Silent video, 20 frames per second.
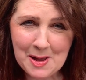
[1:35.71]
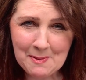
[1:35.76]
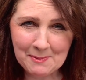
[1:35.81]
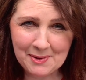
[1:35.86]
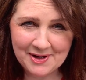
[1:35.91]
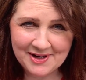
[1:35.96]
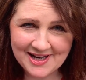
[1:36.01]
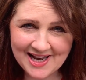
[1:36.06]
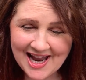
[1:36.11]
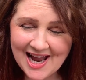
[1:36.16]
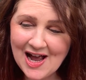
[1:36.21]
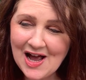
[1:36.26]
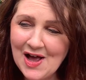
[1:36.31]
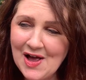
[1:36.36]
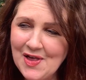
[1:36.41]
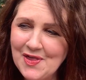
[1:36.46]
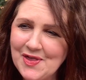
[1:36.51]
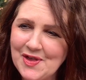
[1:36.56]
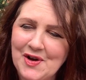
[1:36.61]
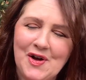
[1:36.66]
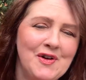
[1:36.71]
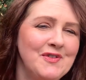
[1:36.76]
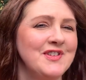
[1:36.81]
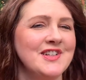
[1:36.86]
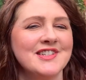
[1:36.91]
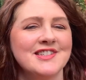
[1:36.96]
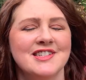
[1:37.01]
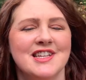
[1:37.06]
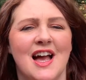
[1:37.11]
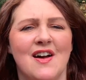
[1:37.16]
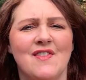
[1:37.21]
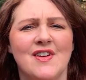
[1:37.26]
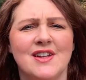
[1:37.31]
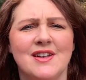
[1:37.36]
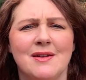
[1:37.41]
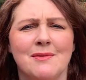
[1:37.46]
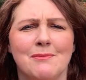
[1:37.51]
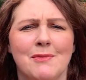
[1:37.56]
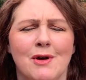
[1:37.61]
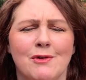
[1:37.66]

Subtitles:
But now that I've discovered